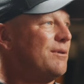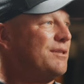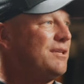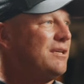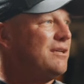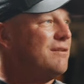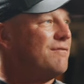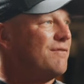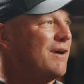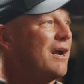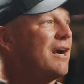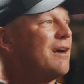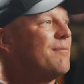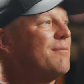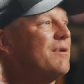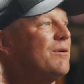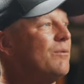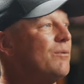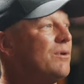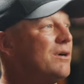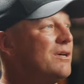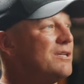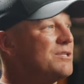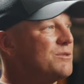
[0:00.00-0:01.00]
the environment
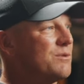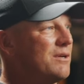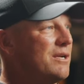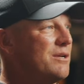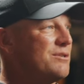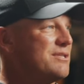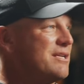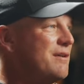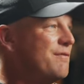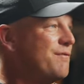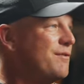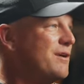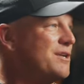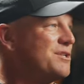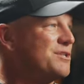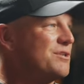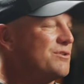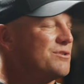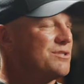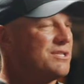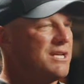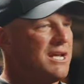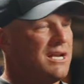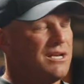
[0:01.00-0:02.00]
was when I was at yeah.
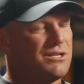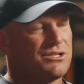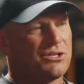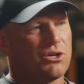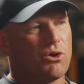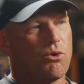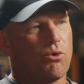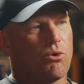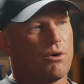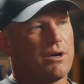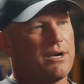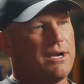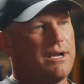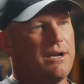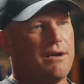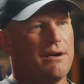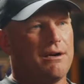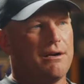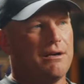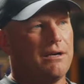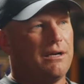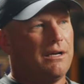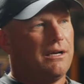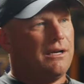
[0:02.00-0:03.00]
Fresno State as a
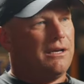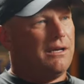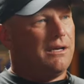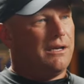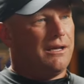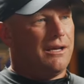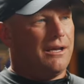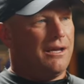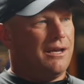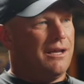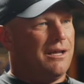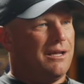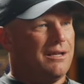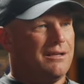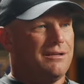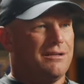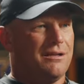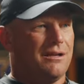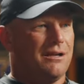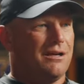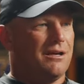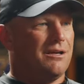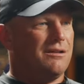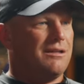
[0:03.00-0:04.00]
coordinator. And
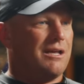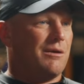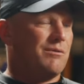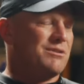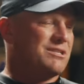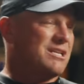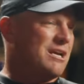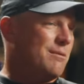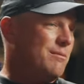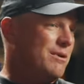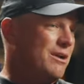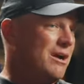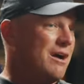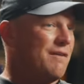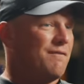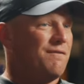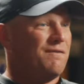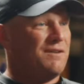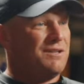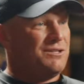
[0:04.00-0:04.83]
uh, that was coming off of a